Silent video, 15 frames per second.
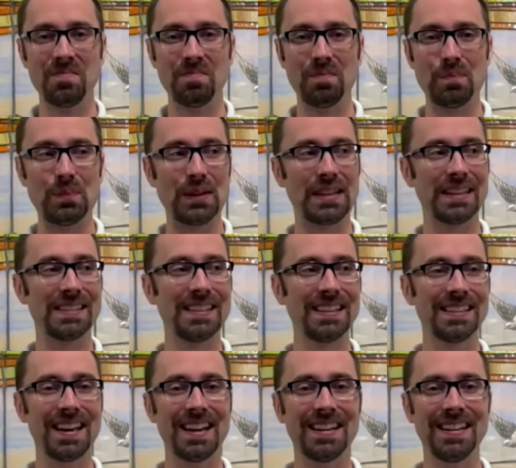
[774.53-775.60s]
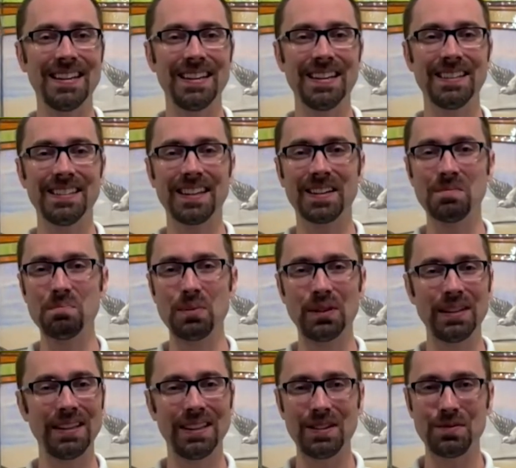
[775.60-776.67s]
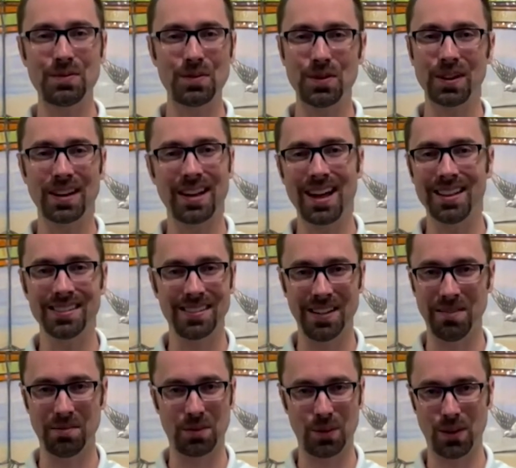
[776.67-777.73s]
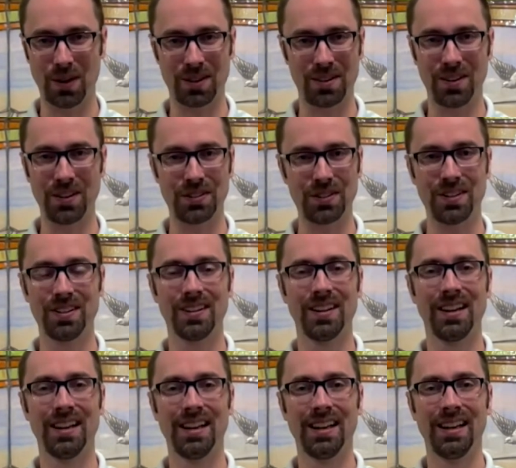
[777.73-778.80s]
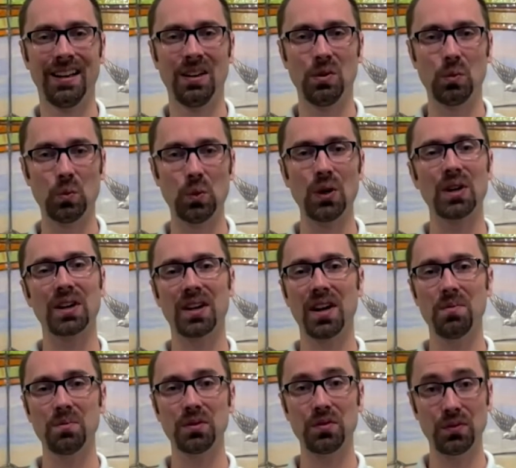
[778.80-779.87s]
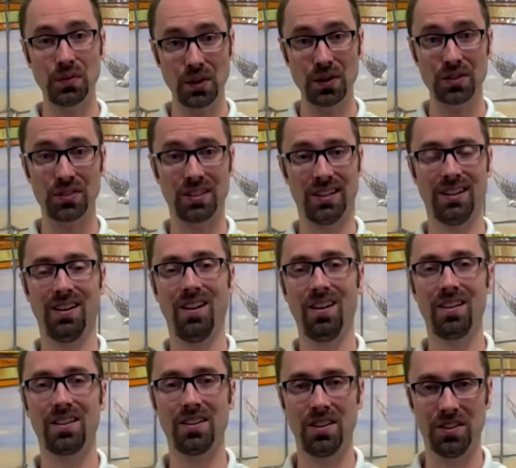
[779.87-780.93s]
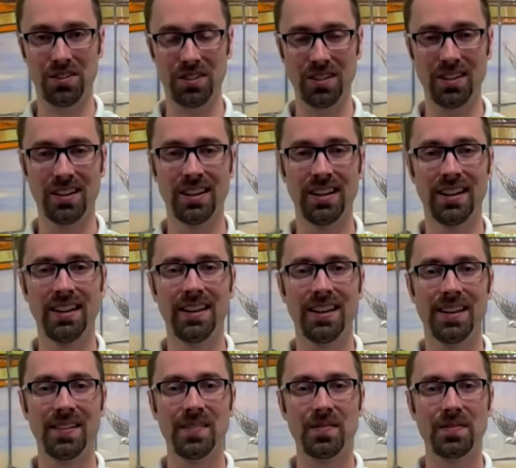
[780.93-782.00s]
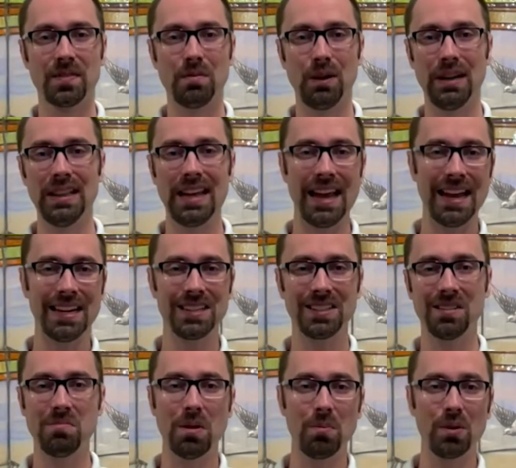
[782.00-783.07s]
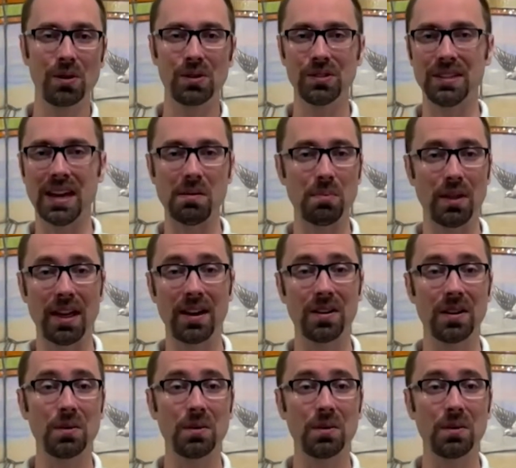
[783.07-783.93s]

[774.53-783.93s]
Because this idea is a completely foreign concept to our culture. Work comes first in our culture, but in the ancient biblical day planner, it